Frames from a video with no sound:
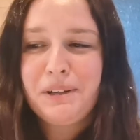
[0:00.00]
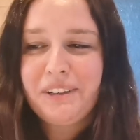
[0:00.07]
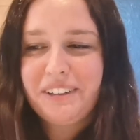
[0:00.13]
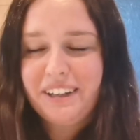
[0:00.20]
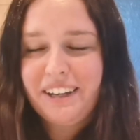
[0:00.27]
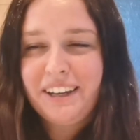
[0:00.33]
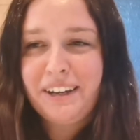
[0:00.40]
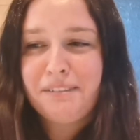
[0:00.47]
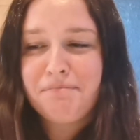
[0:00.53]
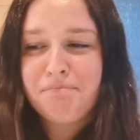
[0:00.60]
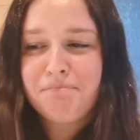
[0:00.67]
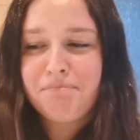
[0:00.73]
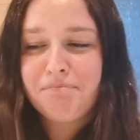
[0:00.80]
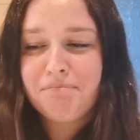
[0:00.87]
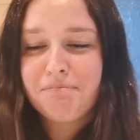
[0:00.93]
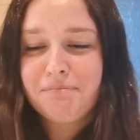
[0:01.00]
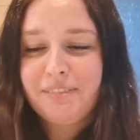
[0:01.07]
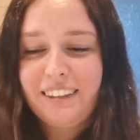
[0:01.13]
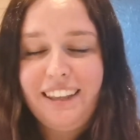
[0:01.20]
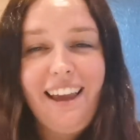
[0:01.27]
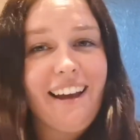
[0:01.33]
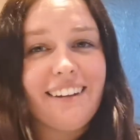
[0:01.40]
but um,
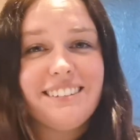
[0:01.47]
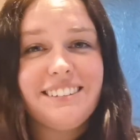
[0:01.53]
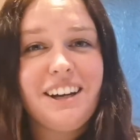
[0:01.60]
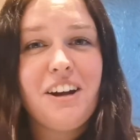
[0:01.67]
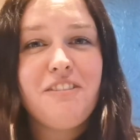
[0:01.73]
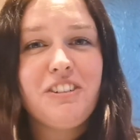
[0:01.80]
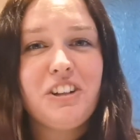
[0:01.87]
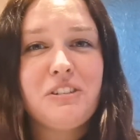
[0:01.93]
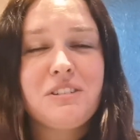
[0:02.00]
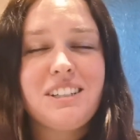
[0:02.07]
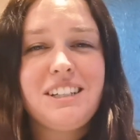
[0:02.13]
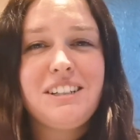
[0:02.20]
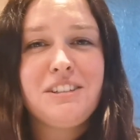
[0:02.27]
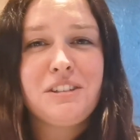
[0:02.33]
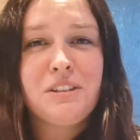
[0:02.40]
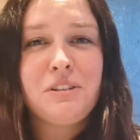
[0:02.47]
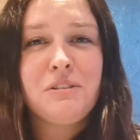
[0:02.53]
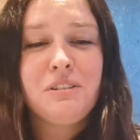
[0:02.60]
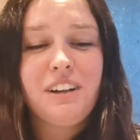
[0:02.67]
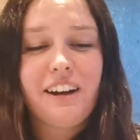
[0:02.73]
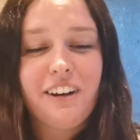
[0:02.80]
yeah, hopefully I'll see you soon.